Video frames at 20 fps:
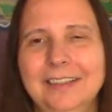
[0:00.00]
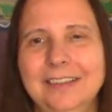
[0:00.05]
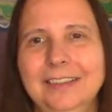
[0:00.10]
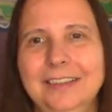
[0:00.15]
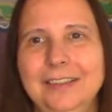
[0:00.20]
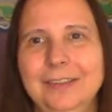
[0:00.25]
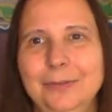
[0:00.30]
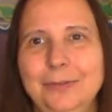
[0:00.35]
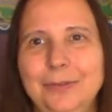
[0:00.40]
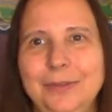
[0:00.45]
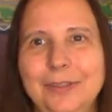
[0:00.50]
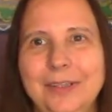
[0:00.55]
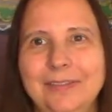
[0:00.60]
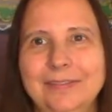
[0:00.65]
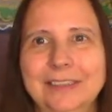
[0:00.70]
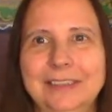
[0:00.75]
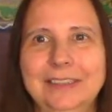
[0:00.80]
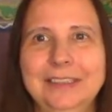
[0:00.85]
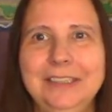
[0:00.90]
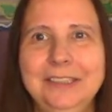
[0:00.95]
you know, you have
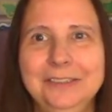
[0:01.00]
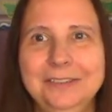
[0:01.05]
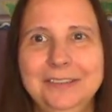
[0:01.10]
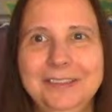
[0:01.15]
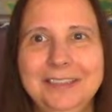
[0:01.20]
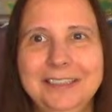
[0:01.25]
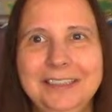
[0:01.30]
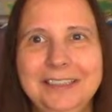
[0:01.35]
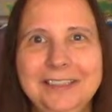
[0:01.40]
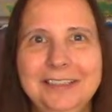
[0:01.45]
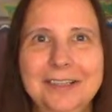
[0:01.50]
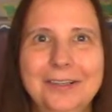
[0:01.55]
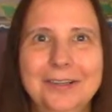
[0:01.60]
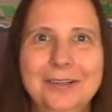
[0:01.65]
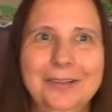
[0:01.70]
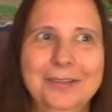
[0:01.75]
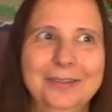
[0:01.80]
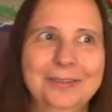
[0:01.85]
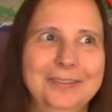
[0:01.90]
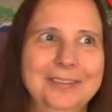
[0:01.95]
to kill the
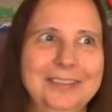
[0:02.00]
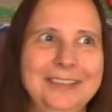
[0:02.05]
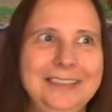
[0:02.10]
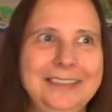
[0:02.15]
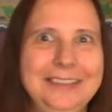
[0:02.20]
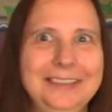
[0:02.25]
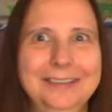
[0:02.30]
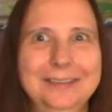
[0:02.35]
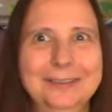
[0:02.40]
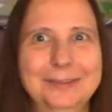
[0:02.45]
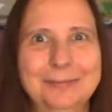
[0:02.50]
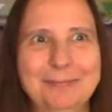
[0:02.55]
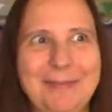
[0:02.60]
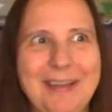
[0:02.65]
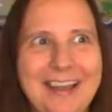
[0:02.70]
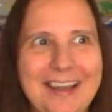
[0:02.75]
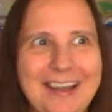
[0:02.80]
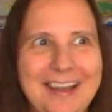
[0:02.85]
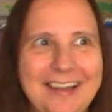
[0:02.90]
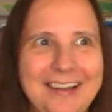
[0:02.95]
ego's
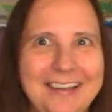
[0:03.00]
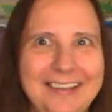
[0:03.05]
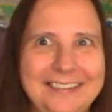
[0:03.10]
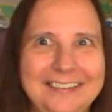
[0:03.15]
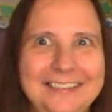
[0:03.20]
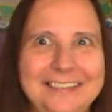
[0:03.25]
bad.